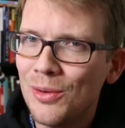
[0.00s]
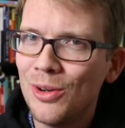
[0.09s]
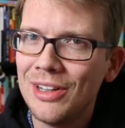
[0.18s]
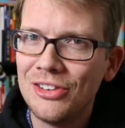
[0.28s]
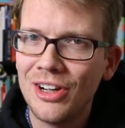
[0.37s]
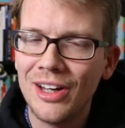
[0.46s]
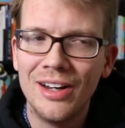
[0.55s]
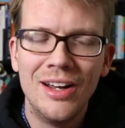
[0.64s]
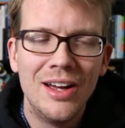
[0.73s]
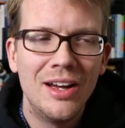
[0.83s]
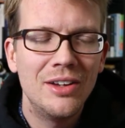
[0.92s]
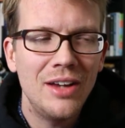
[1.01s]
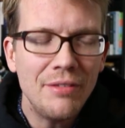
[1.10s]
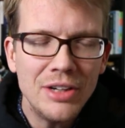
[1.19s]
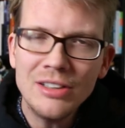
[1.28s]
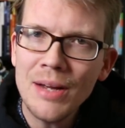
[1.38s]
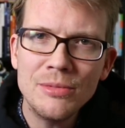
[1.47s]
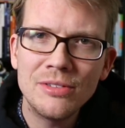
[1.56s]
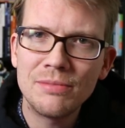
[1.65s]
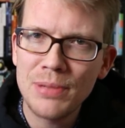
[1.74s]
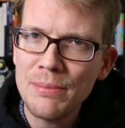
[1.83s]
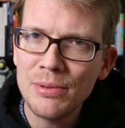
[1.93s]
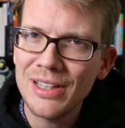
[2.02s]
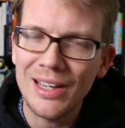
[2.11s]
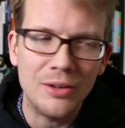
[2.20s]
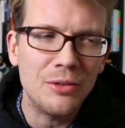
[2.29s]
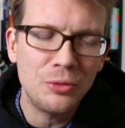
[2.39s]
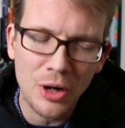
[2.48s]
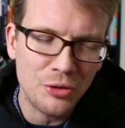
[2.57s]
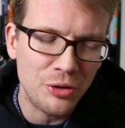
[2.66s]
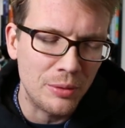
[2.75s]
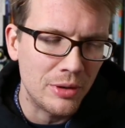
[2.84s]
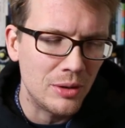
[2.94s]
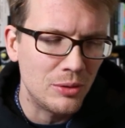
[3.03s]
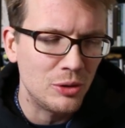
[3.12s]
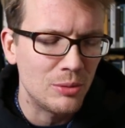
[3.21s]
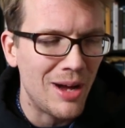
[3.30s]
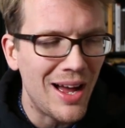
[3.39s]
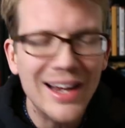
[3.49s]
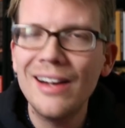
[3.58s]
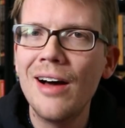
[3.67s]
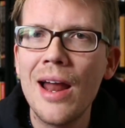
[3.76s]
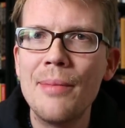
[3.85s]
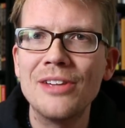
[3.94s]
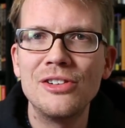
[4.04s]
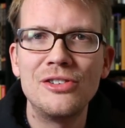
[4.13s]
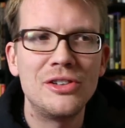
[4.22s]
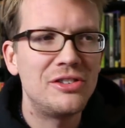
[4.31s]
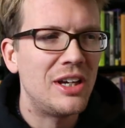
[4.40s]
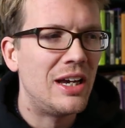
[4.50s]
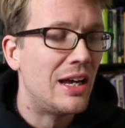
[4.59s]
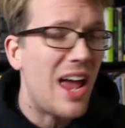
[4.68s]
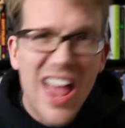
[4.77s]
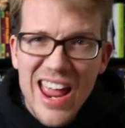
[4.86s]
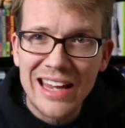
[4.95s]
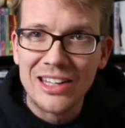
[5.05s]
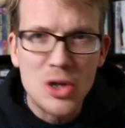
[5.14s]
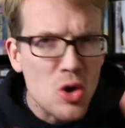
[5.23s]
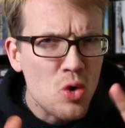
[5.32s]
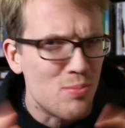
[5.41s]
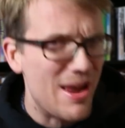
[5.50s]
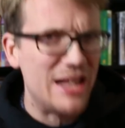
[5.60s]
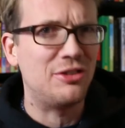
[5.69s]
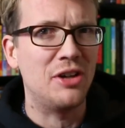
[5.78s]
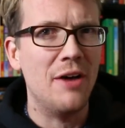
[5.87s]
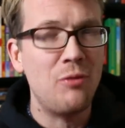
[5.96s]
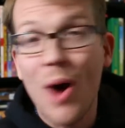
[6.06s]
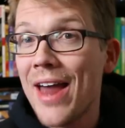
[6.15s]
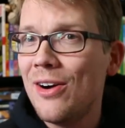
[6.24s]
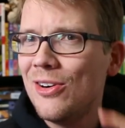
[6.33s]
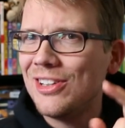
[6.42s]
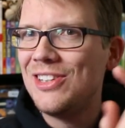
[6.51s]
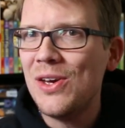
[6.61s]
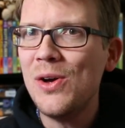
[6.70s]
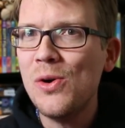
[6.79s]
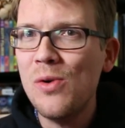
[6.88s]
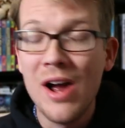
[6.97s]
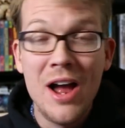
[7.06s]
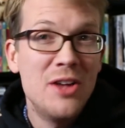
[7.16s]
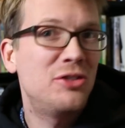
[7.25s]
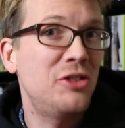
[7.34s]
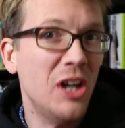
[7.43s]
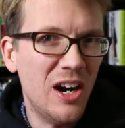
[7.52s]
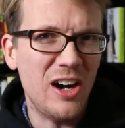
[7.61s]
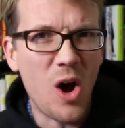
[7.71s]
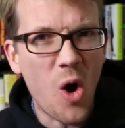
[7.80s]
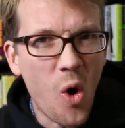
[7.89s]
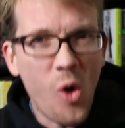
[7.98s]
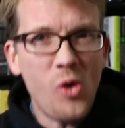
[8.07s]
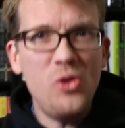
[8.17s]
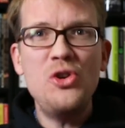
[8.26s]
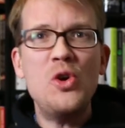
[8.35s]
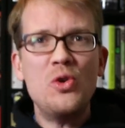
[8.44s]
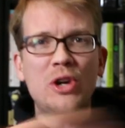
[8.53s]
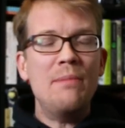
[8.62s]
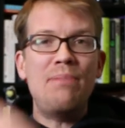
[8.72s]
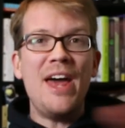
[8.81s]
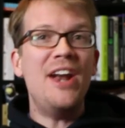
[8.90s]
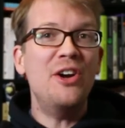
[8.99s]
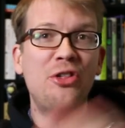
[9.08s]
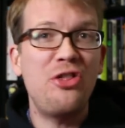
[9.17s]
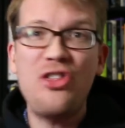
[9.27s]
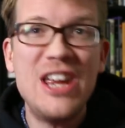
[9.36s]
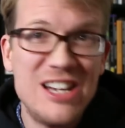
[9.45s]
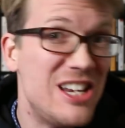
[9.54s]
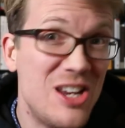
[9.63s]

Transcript: Good morning, John. Every time people get frustrated with YouTube, I get a lot of messages saying, Hank, you make stuff. Why don't you start a whole new competitor thing to